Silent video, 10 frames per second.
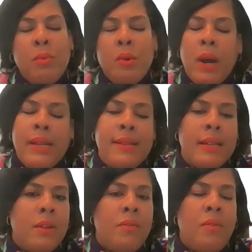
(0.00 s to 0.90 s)
group you
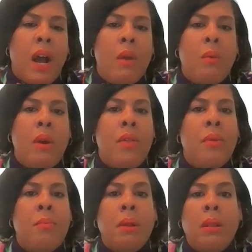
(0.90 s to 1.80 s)
identify with,
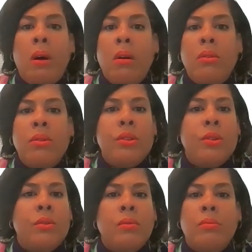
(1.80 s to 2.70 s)
belong
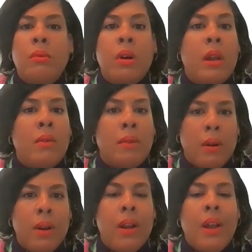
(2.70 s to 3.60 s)
to,
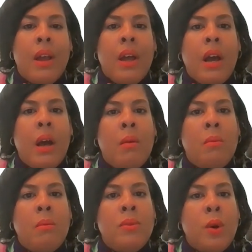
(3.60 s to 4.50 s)
whatever,
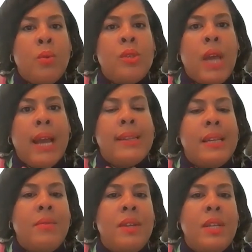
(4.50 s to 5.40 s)
those
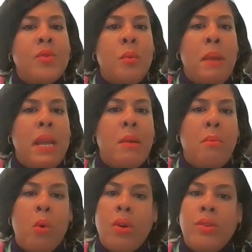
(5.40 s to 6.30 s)
activities remain
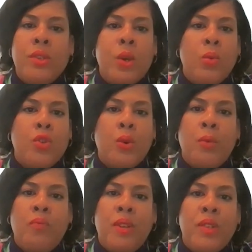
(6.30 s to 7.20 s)
important:
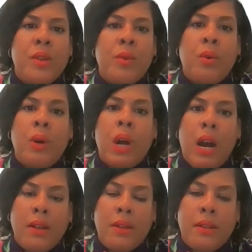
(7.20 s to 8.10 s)
social, physical,
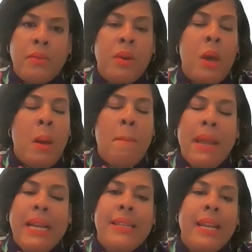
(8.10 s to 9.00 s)
cognitive,
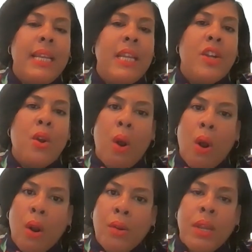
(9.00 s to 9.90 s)
maintaining your
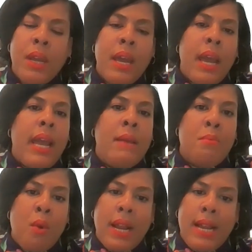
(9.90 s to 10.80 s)
heart
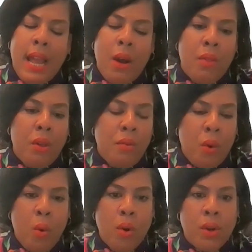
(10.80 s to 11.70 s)
and brain health, of